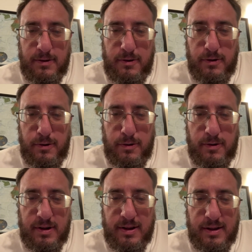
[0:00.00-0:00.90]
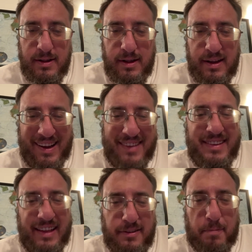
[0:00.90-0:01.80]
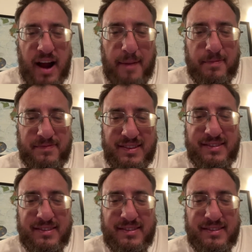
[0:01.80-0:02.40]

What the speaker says: See, that's the problem.